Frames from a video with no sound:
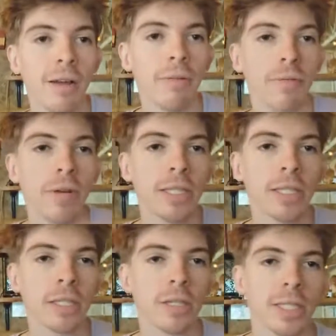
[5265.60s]

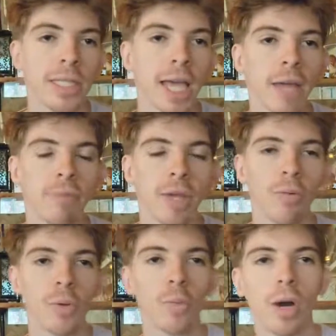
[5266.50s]
Francisco says, AP,
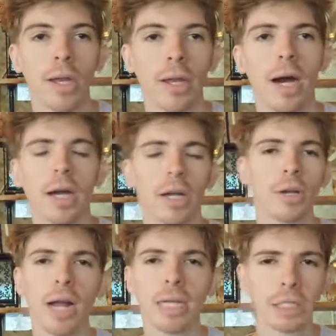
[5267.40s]
we won. Uh,
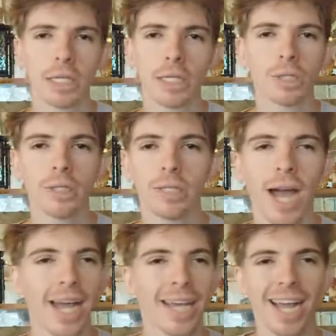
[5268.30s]
congratulations.
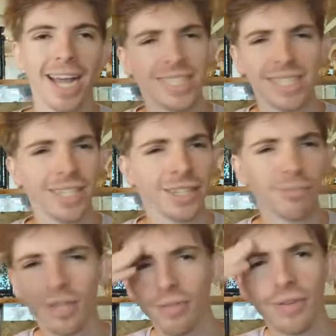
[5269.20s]
I, I still am
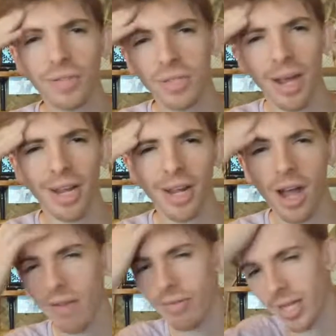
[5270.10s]
confused about your
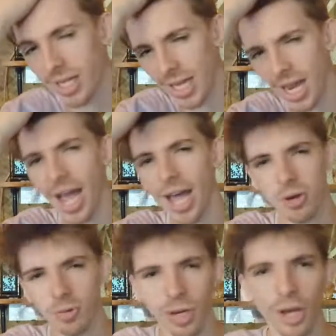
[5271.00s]
conflict, and I, I
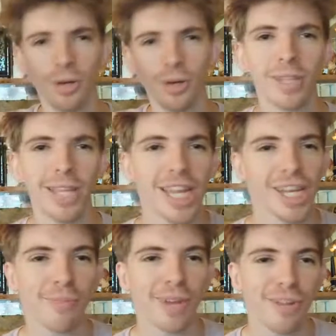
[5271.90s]
don't know that
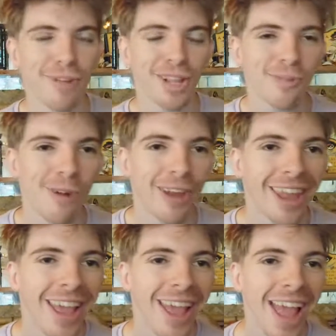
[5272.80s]
anybody really won.
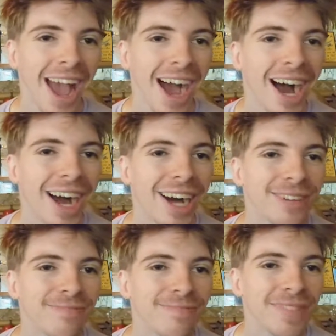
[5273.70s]
Um,